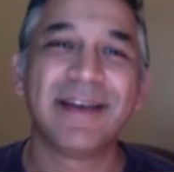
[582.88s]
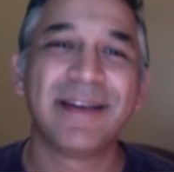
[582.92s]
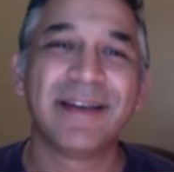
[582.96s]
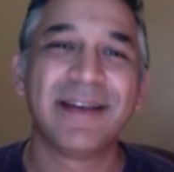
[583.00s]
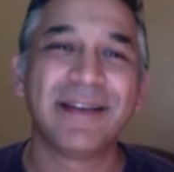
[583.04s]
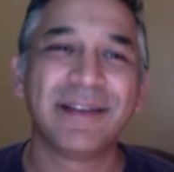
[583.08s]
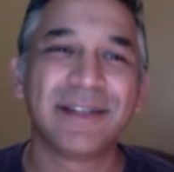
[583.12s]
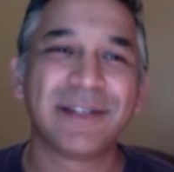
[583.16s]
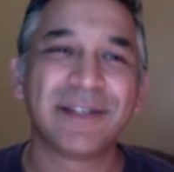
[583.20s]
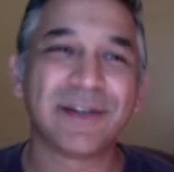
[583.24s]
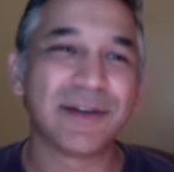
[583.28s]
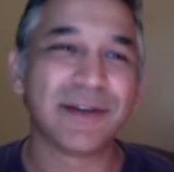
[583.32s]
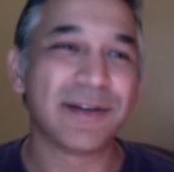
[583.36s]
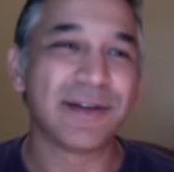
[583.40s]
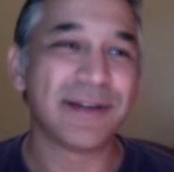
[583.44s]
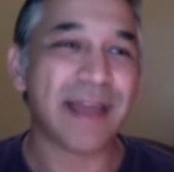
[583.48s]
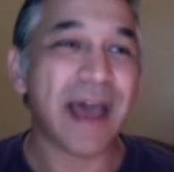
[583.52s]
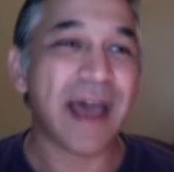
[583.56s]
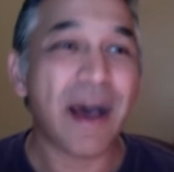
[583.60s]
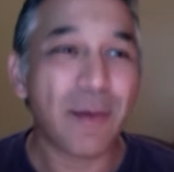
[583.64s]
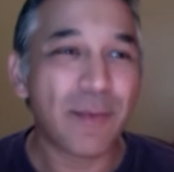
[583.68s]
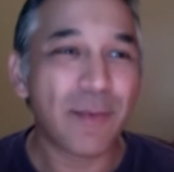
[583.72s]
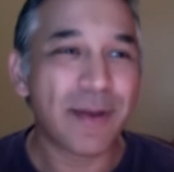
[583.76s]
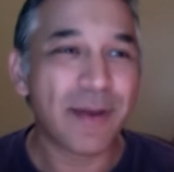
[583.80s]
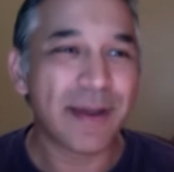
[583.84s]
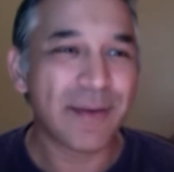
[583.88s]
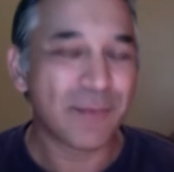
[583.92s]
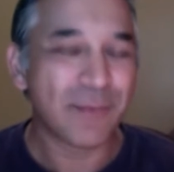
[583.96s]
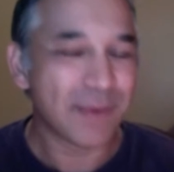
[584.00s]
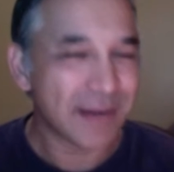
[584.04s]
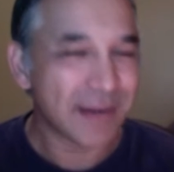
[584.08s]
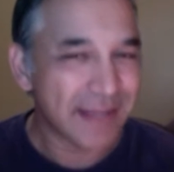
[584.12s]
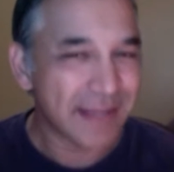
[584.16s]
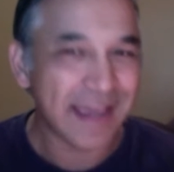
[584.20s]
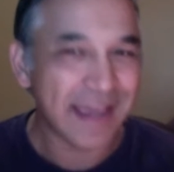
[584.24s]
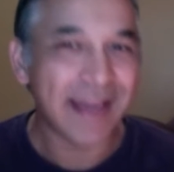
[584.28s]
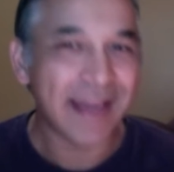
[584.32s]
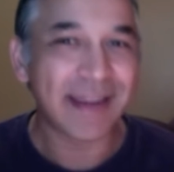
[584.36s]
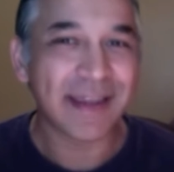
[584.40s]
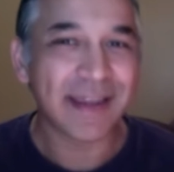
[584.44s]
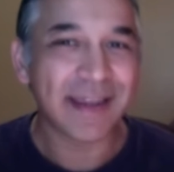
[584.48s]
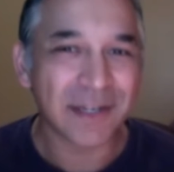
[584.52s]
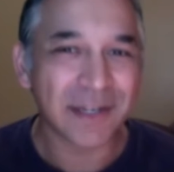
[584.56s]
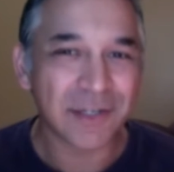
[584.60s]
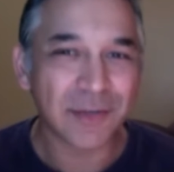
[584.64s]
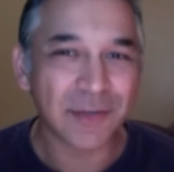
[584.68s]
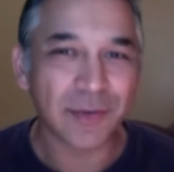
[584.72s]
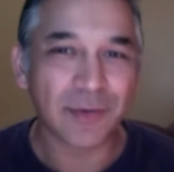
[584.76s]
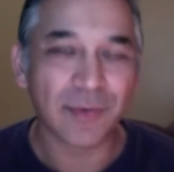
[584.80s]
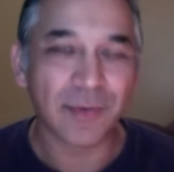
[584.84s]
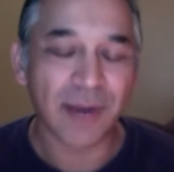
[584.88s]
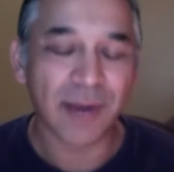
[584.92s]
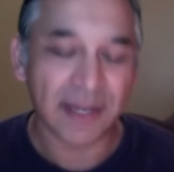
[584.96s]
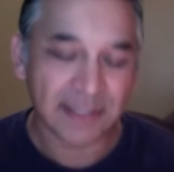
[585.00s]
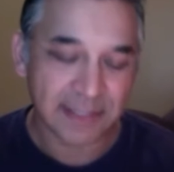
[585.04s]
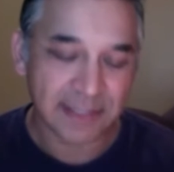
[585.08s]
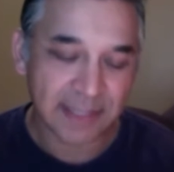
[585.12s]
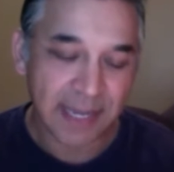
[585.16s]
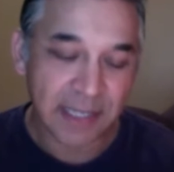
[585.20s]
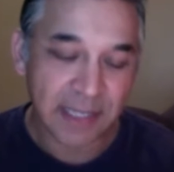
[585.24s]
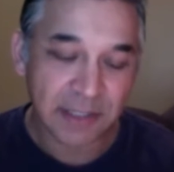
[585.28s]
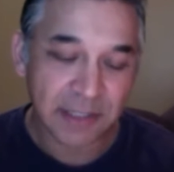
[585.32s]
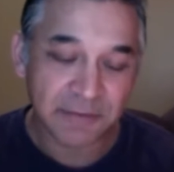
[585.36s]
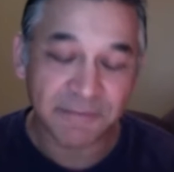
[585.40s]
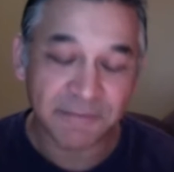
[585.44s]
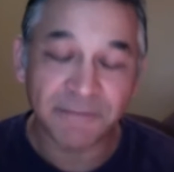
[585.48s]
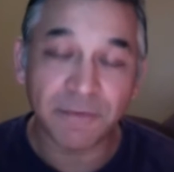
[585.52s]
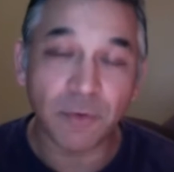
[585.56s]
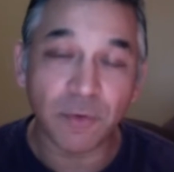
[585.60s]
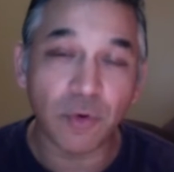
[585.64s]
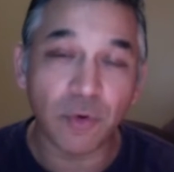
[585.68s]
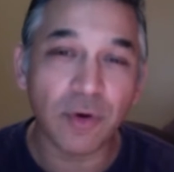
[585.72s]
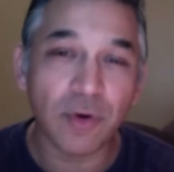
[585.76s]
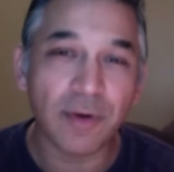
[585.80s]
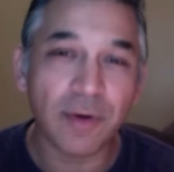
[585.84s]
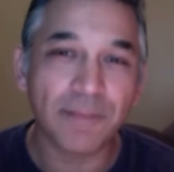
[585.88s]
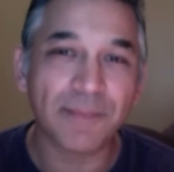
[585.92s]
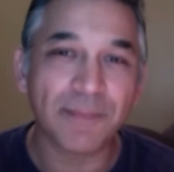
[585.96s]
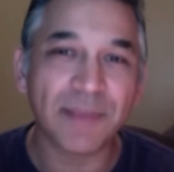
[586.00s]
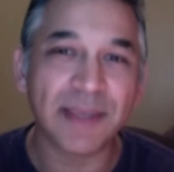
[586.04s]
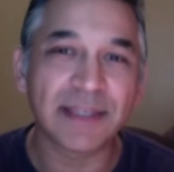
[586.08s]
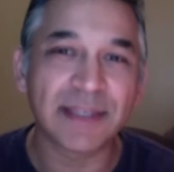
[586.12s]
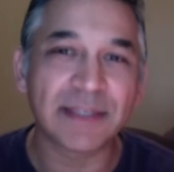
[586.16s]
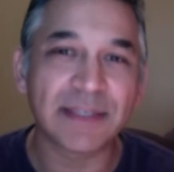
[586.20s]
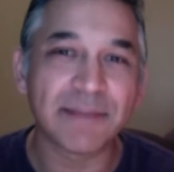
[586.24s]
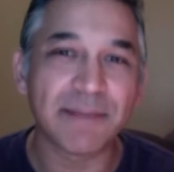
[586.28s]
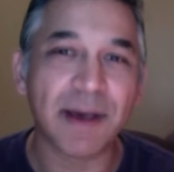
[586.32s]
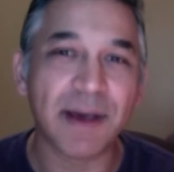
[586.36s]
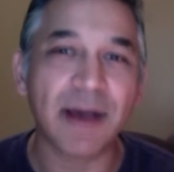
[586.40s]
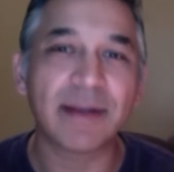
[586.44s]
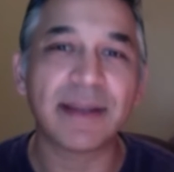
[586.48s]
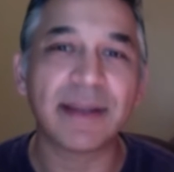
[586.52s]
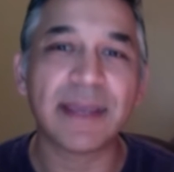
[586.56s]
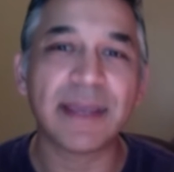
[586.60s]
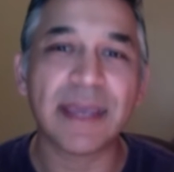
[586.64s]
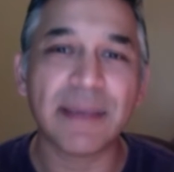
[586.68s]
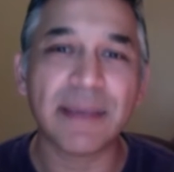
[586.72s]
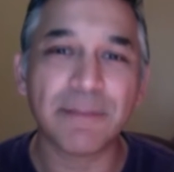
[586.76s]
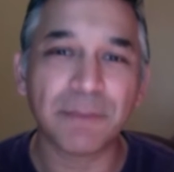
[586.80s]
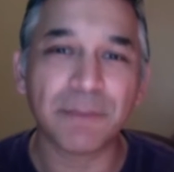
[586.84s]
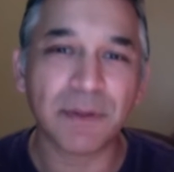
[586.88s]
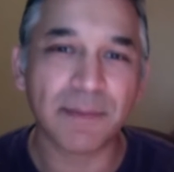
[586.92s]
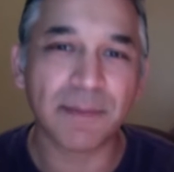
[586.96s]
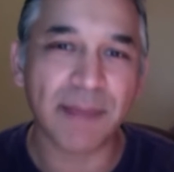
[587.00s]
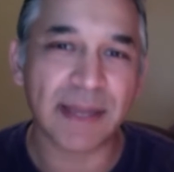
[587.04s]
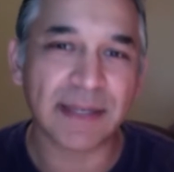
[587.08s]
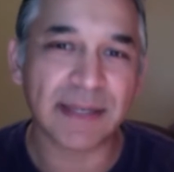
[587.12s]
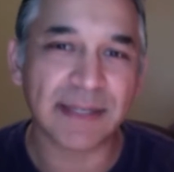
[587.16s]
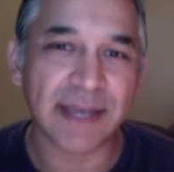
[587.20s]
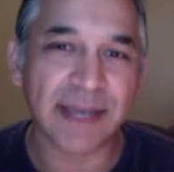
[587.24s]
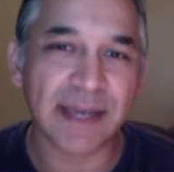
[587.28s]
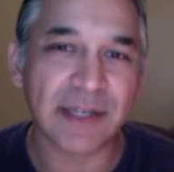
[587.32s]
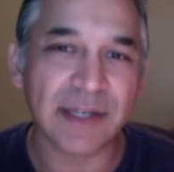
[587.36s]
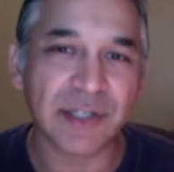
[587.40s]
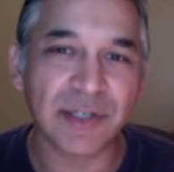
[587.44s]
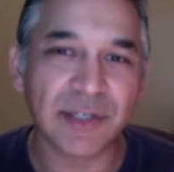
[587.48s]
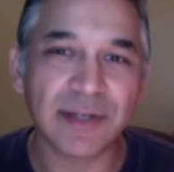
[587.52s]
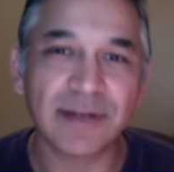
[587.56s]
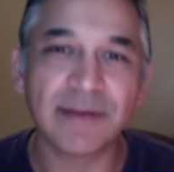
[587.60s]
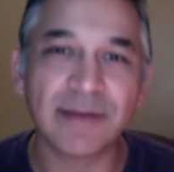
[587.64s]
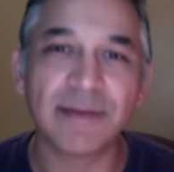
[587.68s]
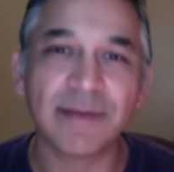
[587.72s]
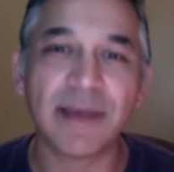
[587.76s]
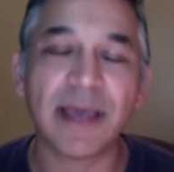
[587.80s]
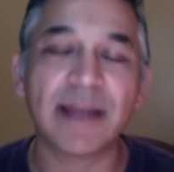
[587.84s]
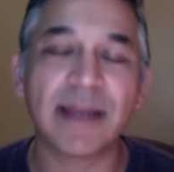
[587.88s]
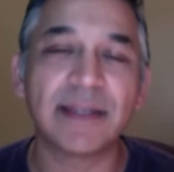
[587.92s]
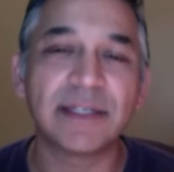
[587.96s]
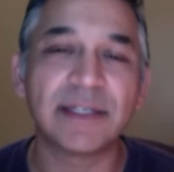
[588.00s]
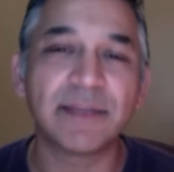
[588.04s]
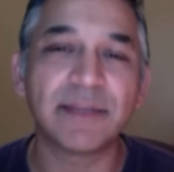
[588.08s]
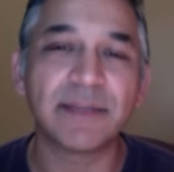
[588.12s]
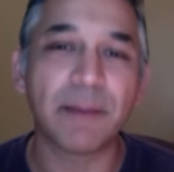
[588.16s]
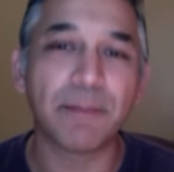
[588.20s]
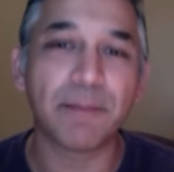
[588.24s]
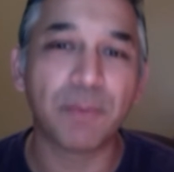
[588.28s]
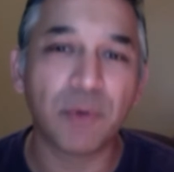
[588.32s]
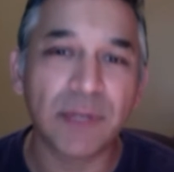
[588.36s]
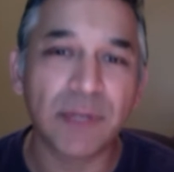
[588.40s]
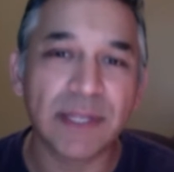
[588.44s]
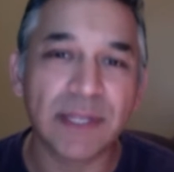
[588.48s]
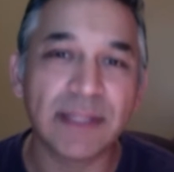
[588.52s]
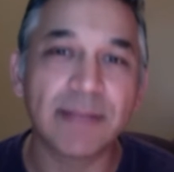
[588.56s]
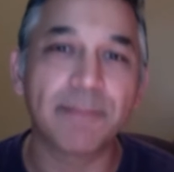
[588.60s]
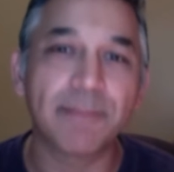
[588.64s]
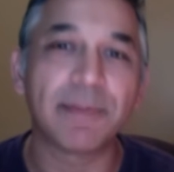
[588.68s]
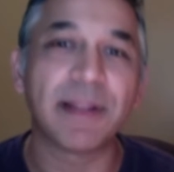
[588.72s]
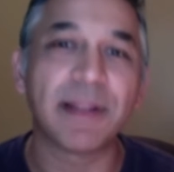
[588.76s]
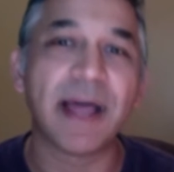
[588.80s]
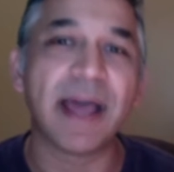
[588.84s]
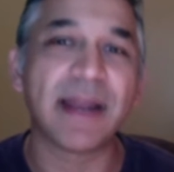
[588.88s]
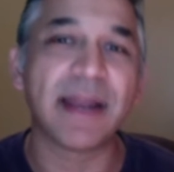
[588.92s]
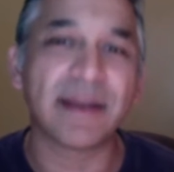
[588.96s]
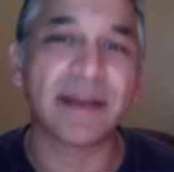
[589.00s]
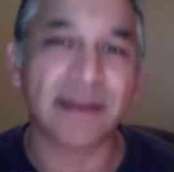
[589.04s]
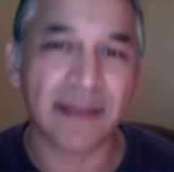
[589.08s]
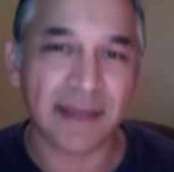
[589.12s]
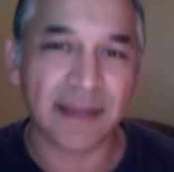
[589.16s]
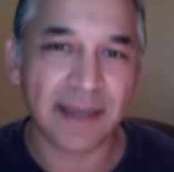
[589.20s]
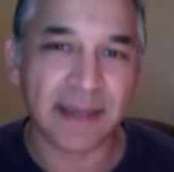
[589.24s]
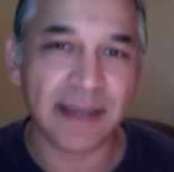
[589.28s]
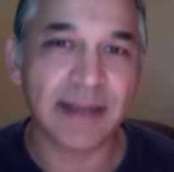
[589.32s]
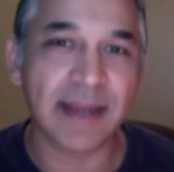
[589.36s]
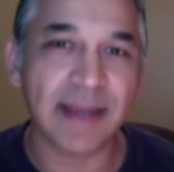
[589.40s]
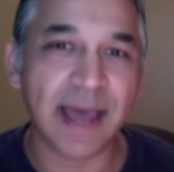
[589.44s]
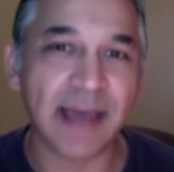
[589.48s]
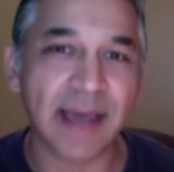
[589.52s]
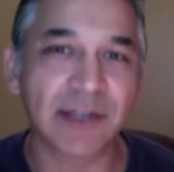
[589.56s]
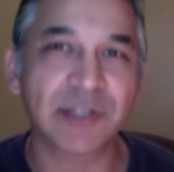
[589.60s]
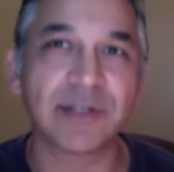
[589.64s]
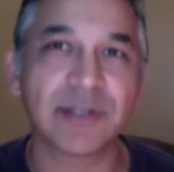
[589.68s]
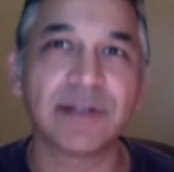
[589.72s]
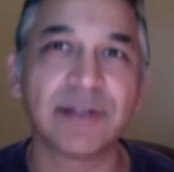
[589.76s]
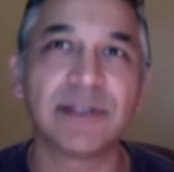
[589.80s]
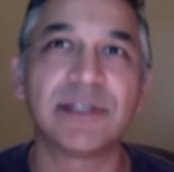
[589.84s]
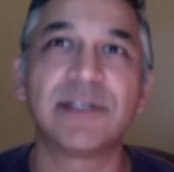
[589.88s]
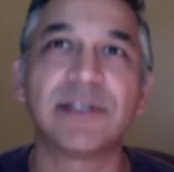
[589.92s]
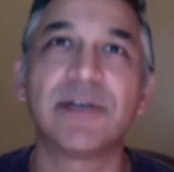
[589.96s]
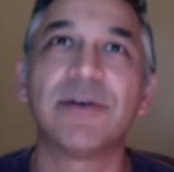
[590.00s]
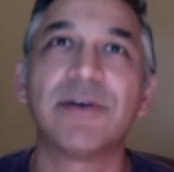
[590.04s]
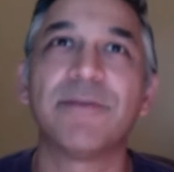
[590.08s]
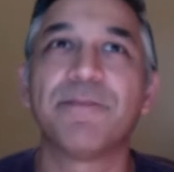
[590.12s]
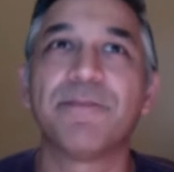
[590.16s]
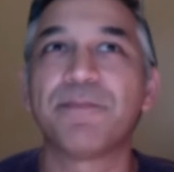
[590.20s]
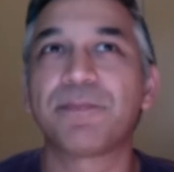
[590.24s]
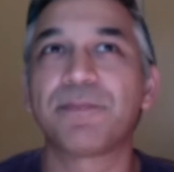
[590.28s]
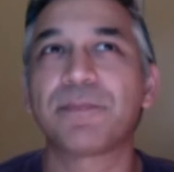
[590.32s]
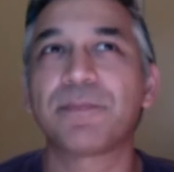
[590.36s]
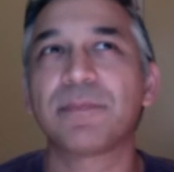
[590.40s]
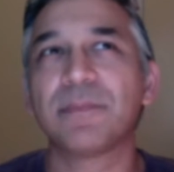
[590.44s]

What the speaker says: So now we're really getting into it, right? Stage 4 is about implementation, and it's about putting the plan in action. So